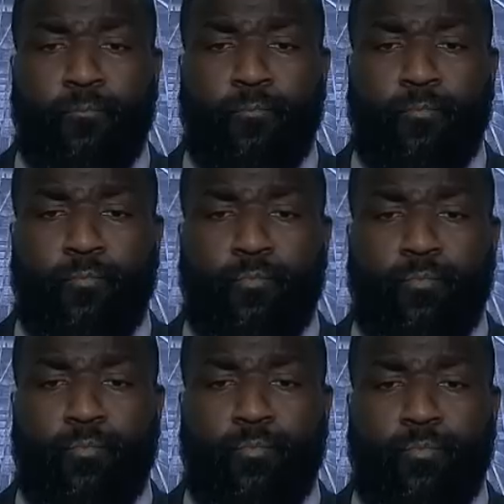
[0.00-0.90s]

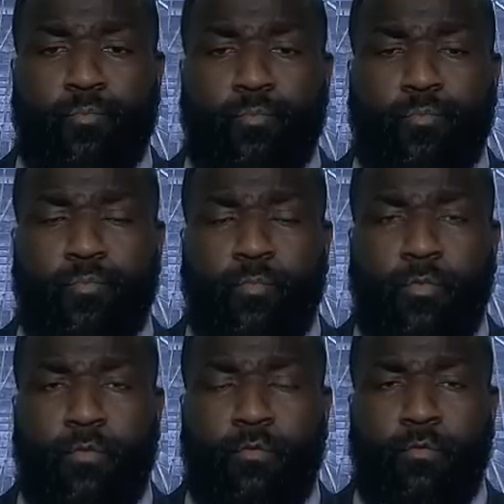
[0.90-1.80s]

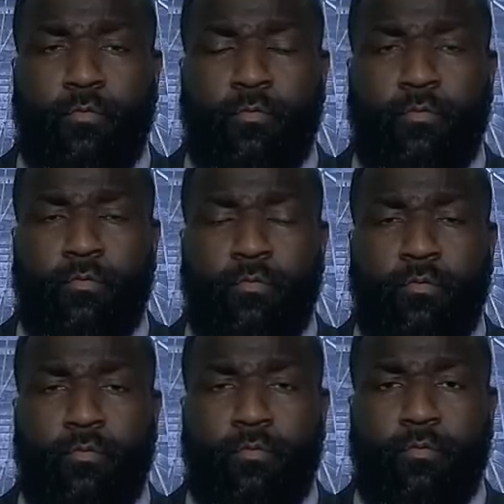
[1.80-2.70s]

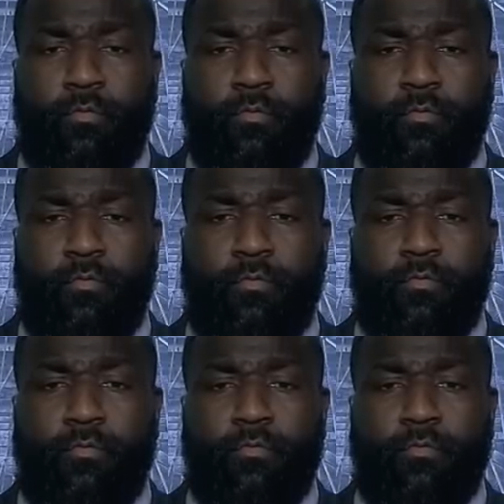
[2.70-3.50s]
(silent)